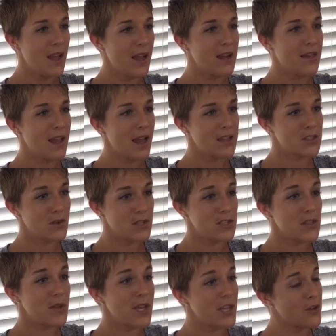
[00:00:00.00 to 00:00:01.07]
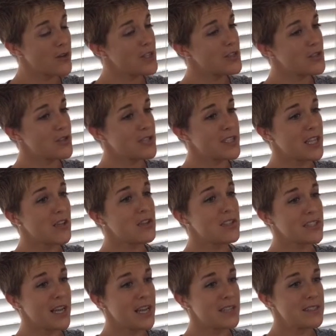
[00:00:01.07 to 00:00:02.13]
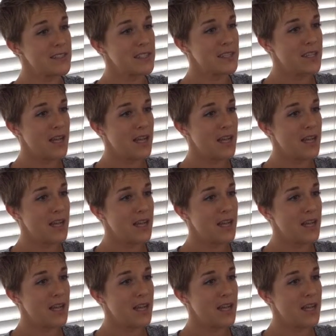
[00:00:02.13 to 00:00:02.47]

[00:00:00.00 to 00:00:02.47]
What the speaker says: And that's going to increase your skill set.